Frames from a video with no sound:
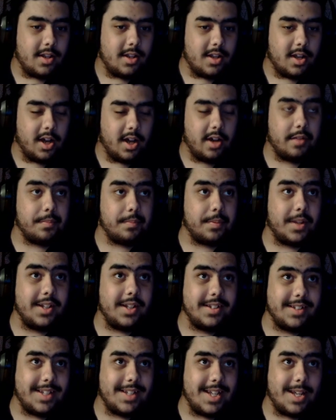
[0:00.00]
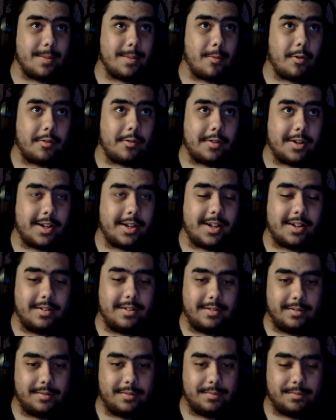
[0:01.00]
I played the game already
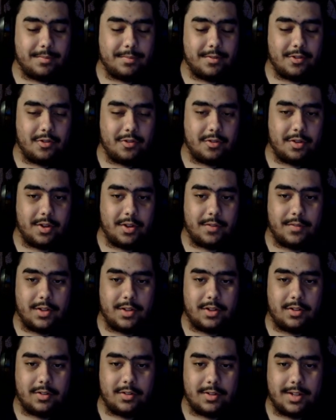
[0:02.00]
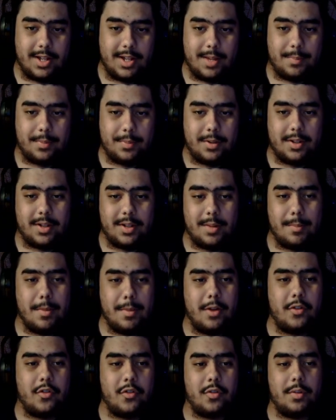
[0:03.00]
and already done all that, but
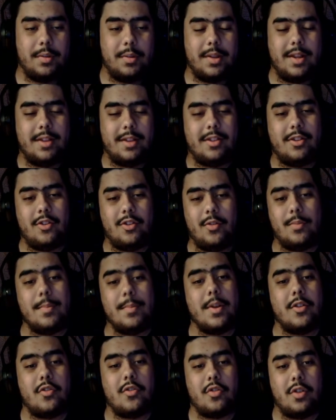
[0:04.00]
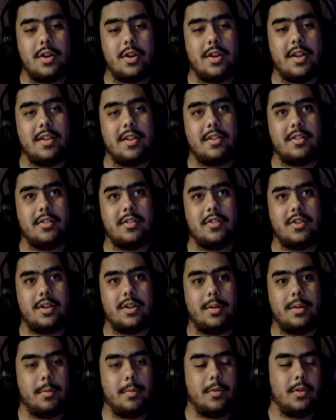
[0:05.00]
this suit Metroid is
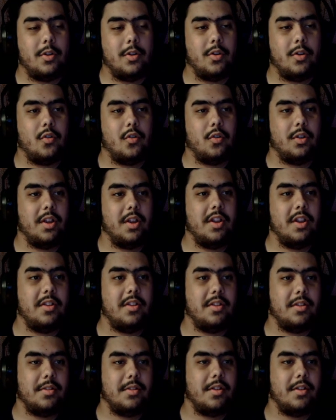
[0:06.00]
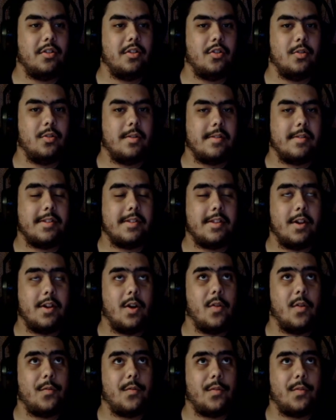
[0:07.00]
literally where you're in the suit
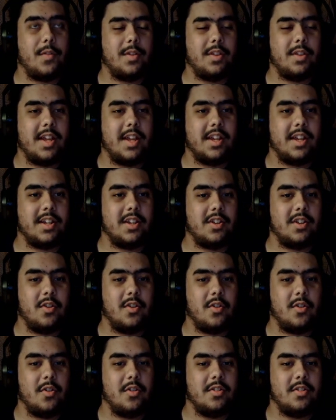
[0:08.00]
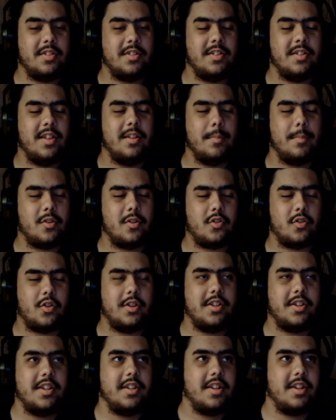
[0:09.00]
itself. Like, the Metroid
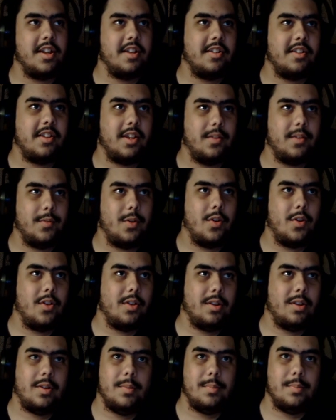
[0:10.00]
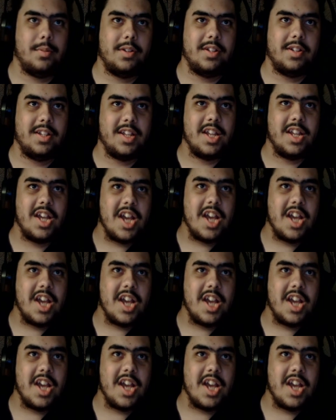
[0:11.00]
DNA inside of you has completely